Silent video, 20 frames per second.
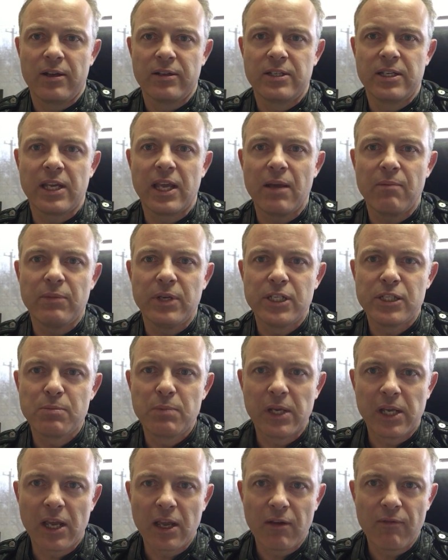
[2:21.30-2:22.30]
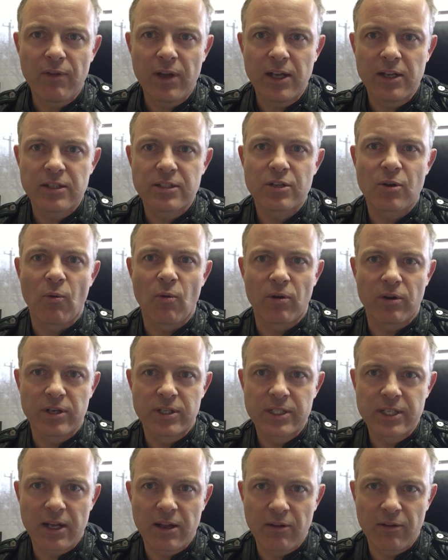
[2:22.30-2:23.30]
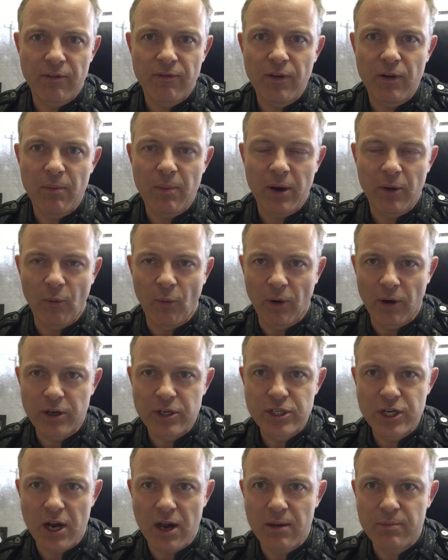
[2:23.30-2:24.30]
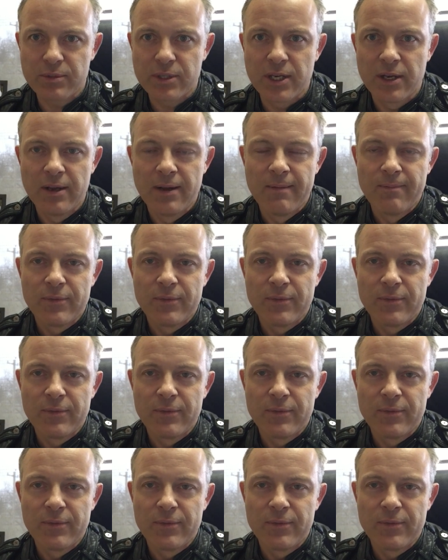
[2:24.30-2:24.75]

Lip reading: to get me speaking events or to sell or fill my workshops.